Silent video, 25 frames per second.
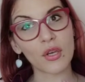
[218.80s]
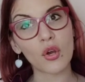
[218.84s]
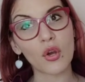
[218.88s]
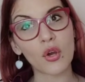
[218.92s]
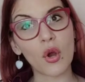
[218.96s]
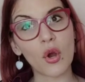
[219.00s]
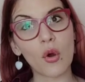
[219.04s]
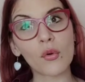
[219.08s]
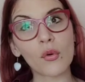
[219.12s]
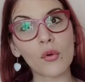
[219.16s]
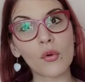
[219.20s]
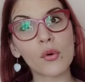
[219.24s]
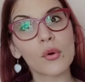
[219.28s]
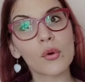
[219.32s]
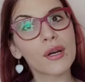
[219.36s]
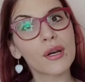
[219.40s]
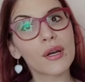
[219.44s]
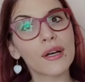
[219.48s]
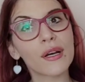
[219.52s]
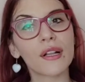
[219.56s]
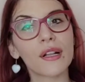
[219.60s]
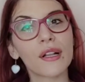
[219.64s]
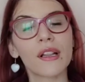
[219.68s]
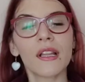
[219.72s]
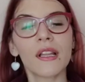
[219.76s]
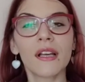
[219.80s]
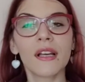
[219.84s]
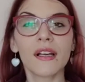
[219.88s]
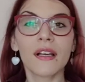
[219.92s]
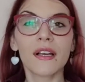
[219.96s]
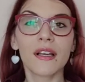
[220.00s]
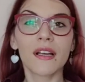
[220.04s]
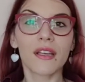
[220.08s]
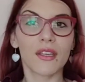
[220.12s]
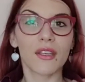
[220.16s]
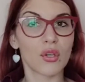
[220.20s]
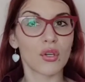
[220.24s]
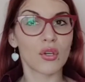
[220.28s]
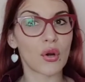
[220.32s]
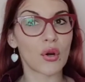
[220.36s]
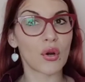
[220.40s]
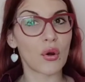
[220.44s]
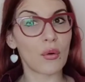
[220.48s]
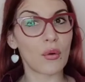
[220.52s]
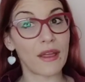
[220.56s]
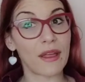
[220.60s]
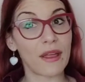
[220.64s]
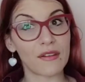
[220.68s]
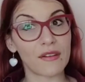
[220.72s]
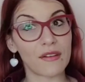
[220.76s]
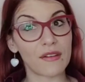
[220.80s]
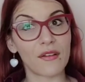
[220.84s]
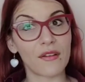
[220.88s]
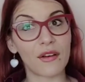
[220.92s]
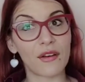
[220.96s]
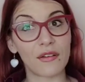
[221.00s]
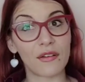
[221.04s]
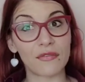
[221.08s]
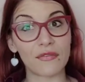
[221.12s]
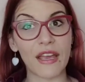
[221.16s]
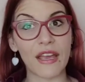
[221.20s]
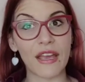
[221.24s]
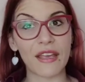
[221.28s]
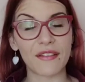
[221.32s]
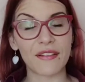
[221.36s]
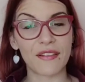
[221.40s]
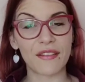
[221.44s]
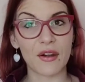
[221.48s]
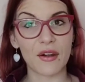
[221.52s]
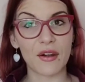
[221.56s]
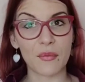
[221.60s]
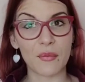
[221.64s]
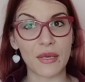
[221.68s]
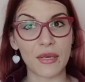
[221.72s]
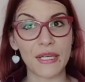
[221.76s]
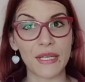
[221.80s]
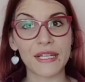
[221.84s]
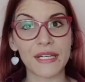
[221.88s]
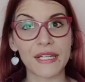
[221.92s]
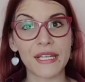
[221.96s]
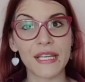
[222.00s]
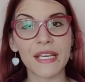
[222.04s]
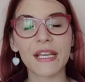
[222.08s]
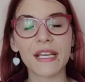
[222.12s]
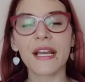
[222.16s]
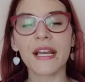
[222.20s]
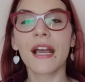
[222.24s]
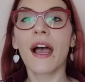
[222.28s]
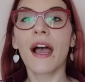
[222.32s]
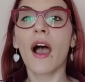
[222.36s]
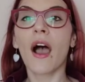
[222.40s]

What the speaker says: go Google, you know, and find their meaning,